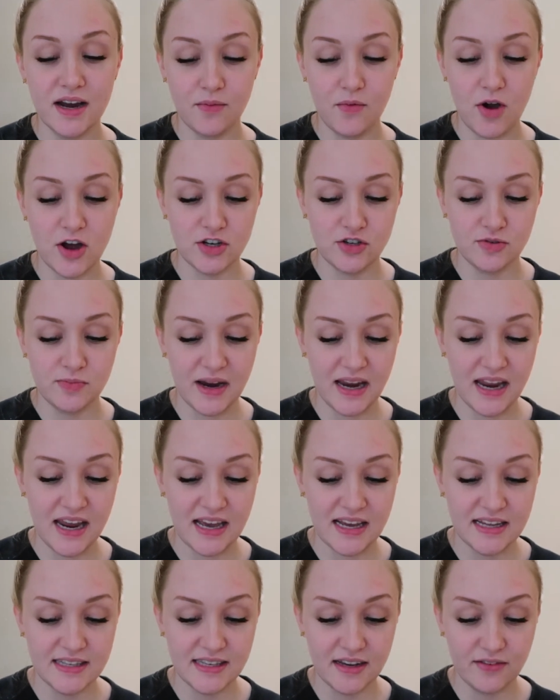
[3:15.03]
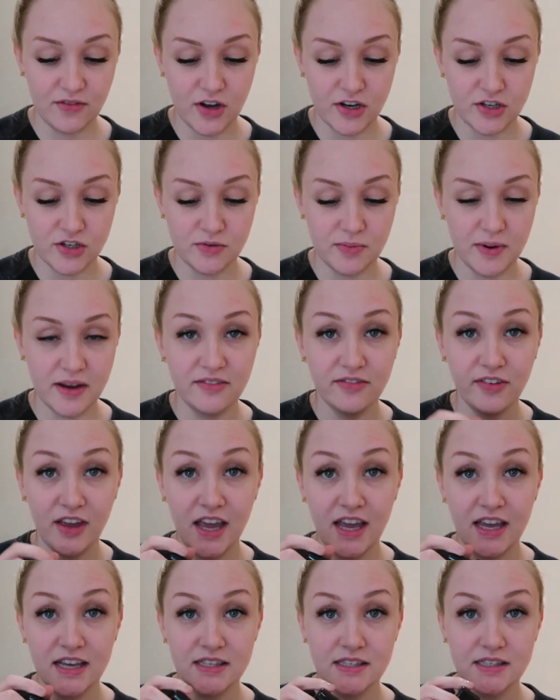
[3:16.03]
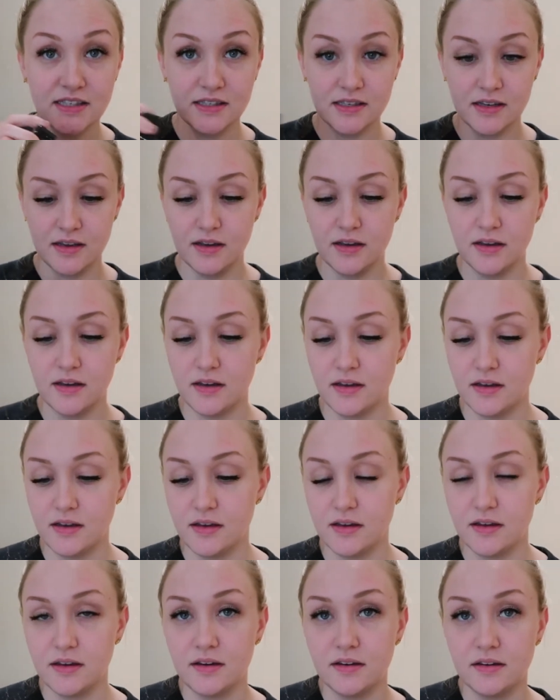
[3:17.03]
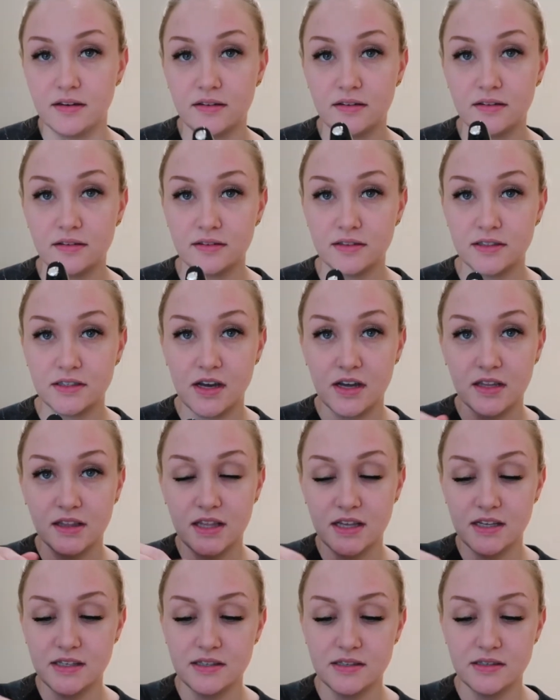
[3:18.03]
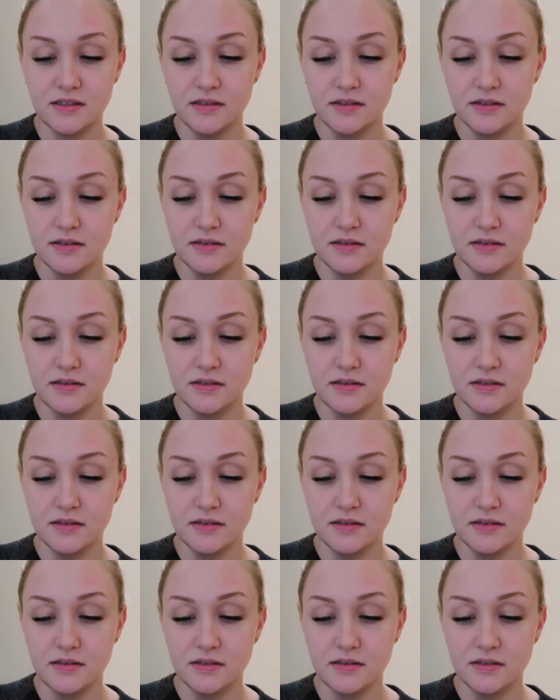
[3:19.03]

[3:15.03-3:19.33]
I washed my hands. I washed my face. Got this